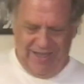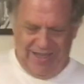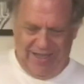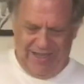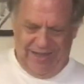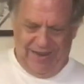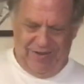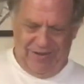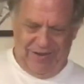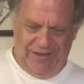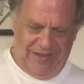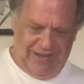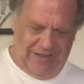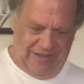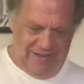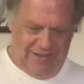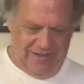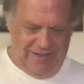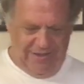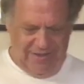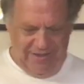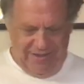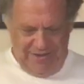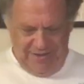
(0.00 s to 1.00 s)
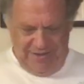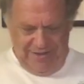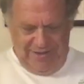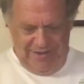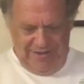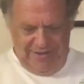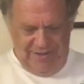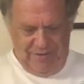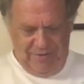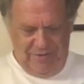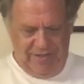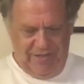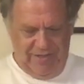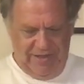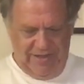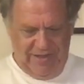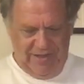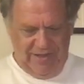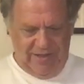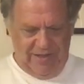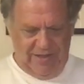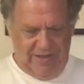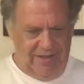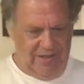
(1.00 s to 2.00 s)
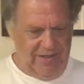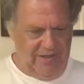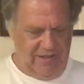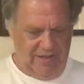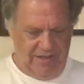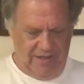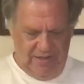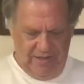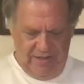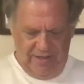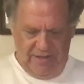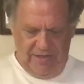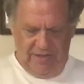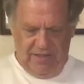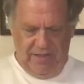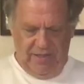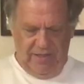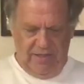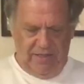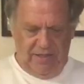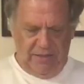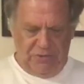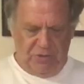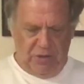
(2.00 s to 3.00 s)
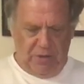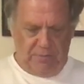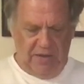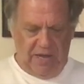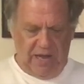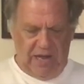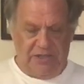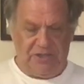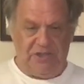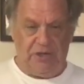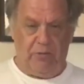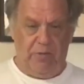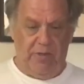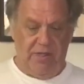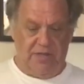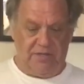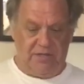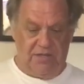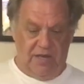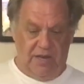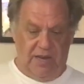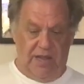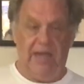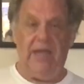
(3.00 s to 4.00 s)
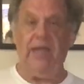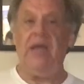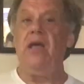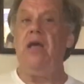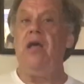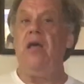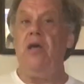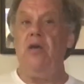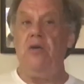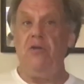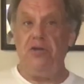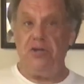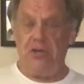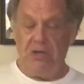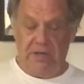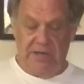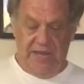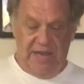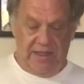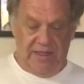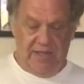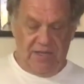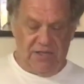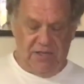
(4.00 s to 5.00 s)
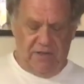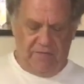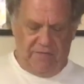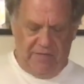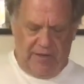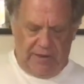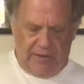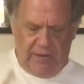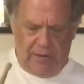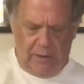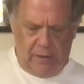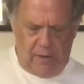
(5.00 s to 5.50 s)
and uh, the, uh, the drum gods are with us today, you should get this effect.